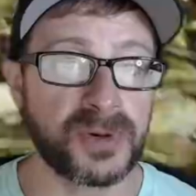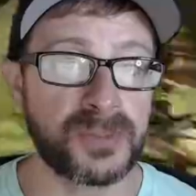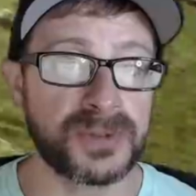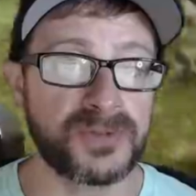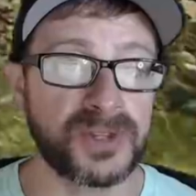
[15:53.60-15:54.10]

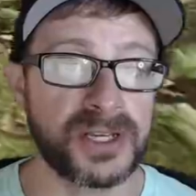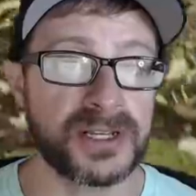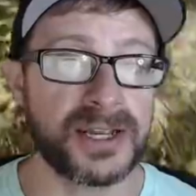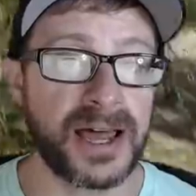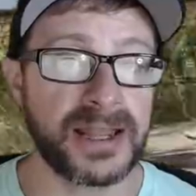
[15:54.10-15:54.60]
purposefully
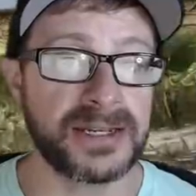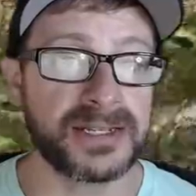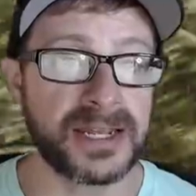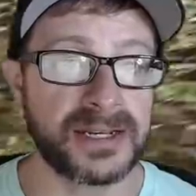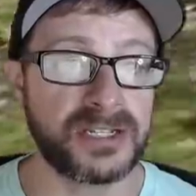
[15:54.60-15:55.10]
not
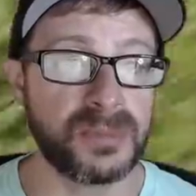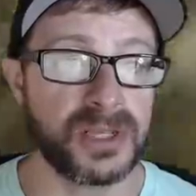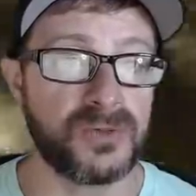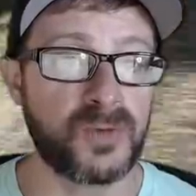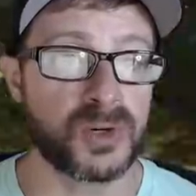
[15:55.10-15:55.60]
intended to
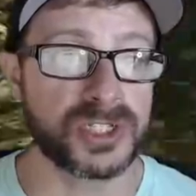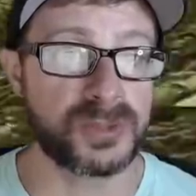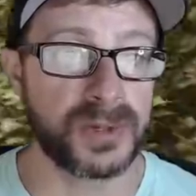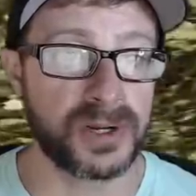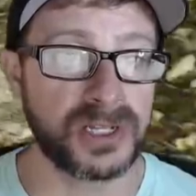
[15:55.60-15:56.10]
be the full
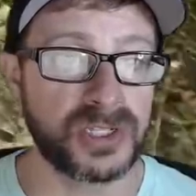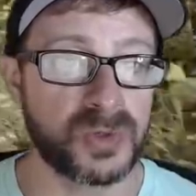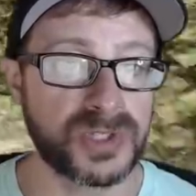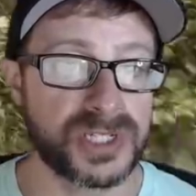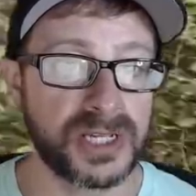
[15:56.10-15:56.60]
experience
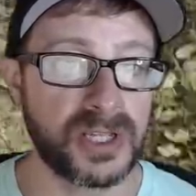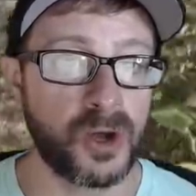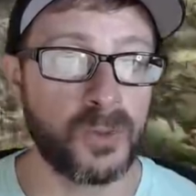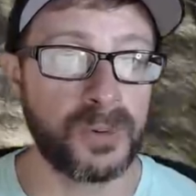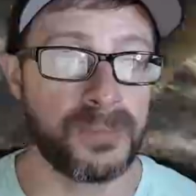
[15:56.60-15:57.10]
you will see in
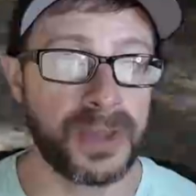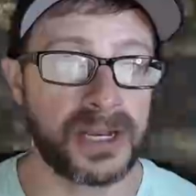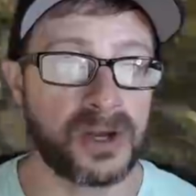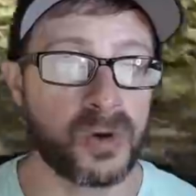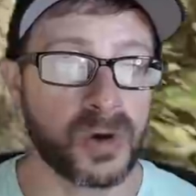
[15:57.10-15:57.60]
the open
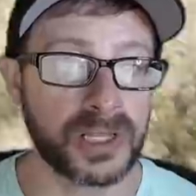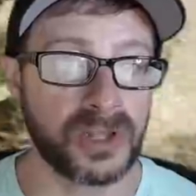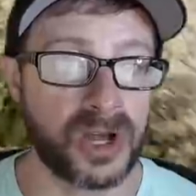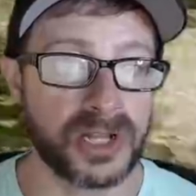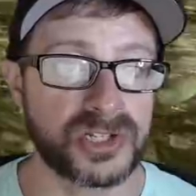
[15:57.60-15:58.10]
beta or at
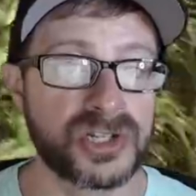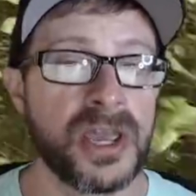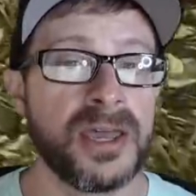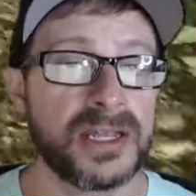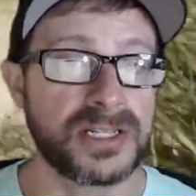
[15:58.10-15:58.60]
launch.
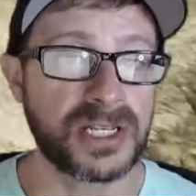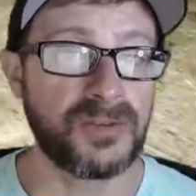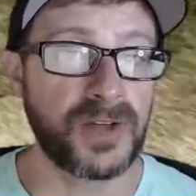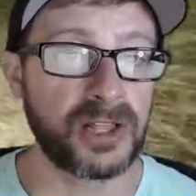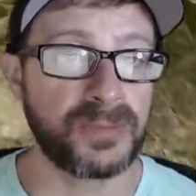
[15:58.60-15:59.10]
It is a
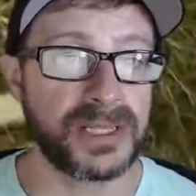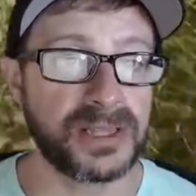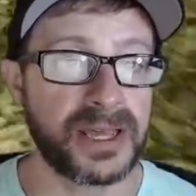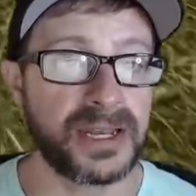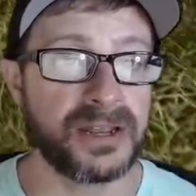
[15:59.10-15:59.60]

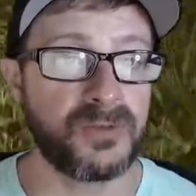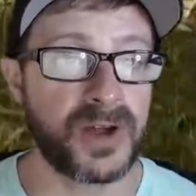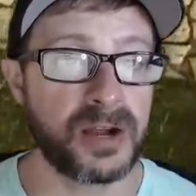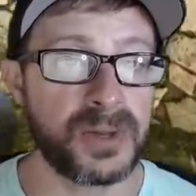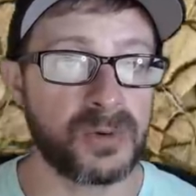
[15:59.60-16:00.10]
development-led
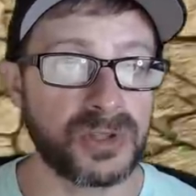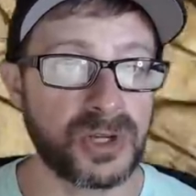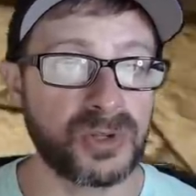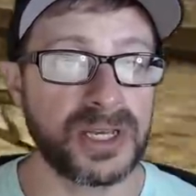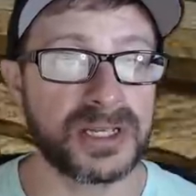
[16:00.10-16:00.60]
environment with
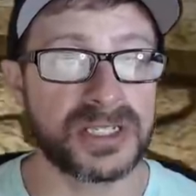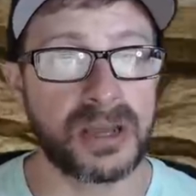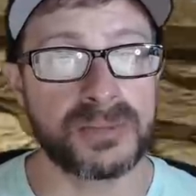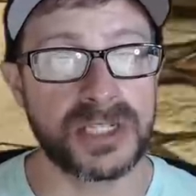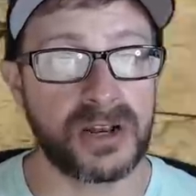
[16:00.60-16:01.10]
only a
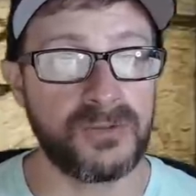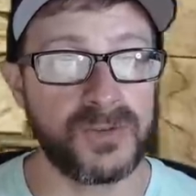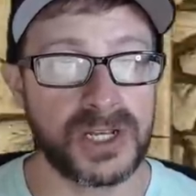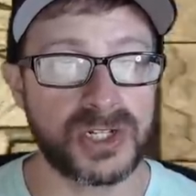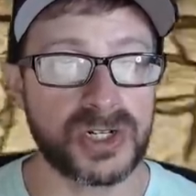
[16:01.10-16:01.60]
subset of
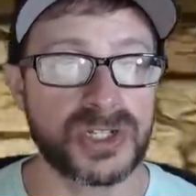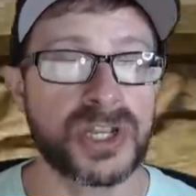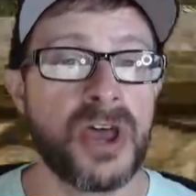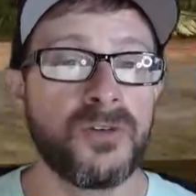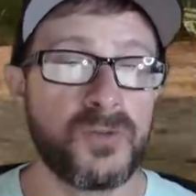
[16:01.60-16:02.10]
features
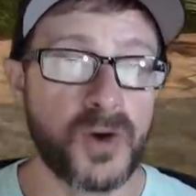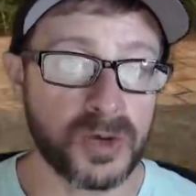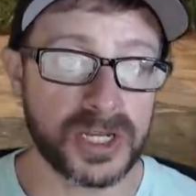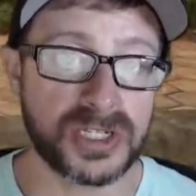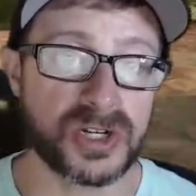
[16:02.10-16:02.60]

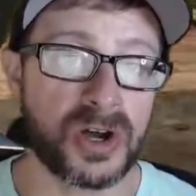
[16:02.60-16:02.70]
focused